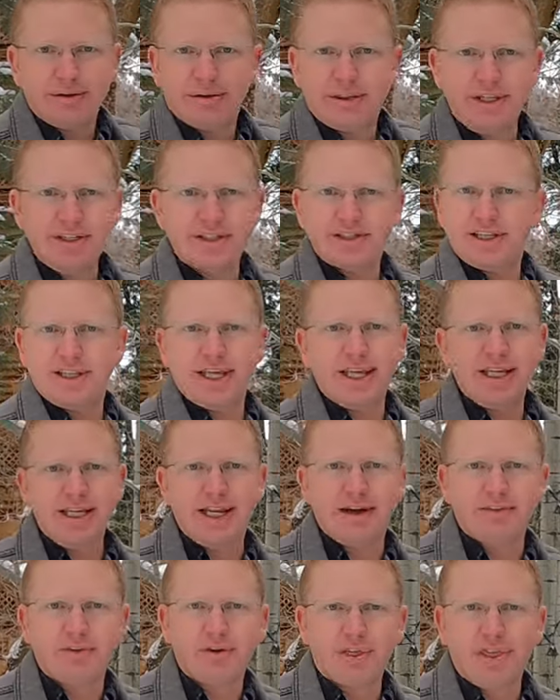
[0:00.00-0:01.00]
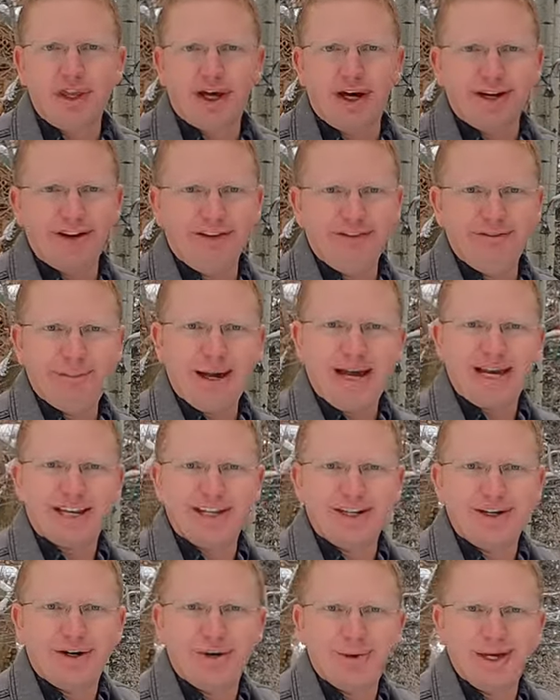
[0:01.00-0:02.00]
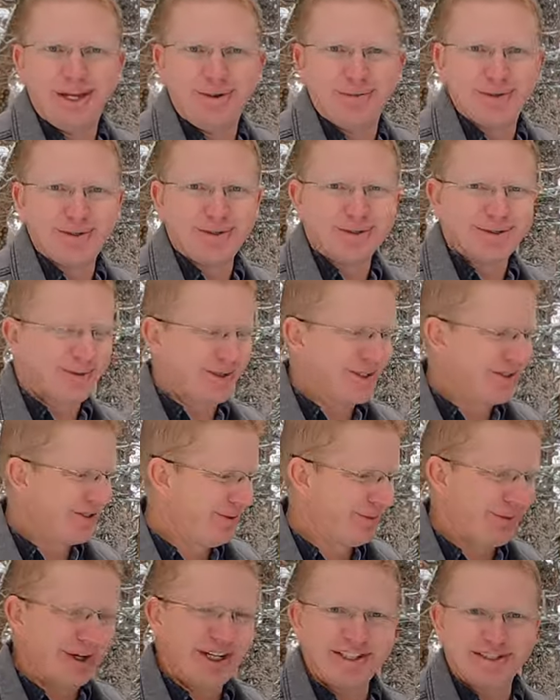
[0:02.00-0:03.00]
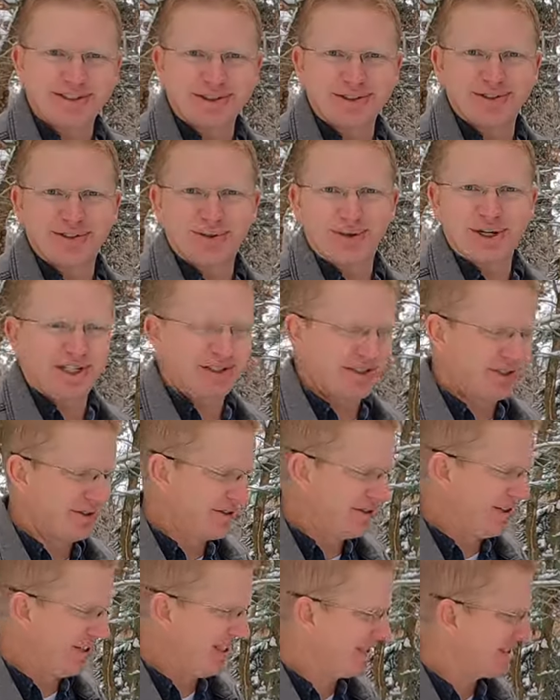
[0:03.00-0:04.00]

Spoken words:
things that they never thought of back in 08 with those original Razors and Rangers and